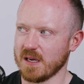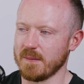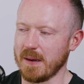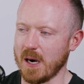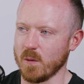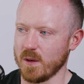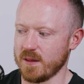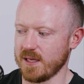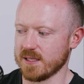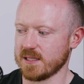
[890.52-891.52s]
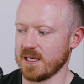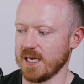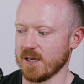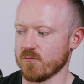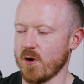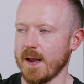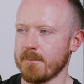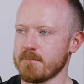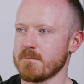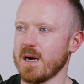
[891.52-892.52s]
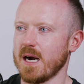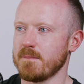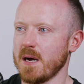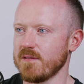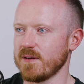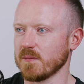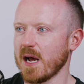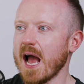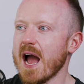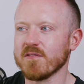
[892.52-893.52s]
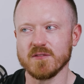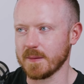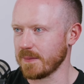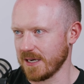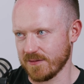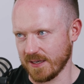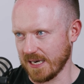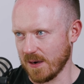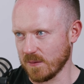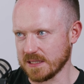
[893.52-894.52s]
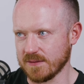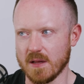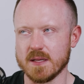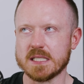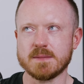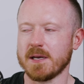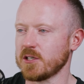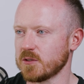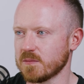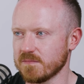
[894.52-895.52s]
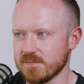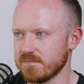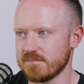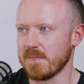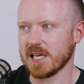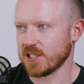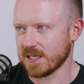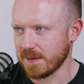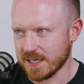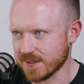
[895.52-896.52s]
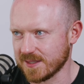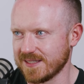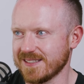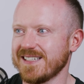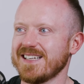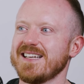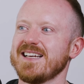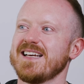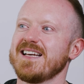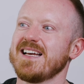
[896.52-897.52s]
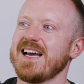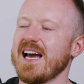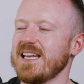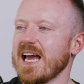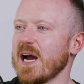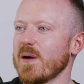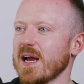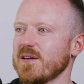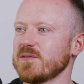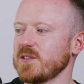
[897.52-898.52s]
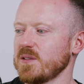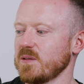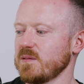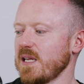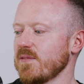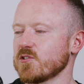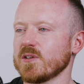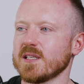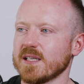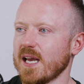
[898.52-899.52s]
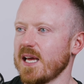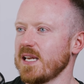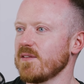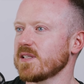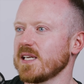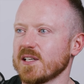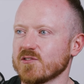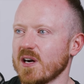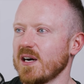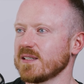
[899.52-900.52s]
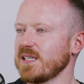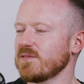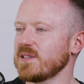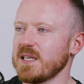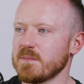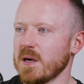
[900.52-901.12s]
come out with this like, right, I'm perfect. I'm going to have to be perfect now because I've done this special magic medicine. And now I have to never drink again, never take a drug, never eat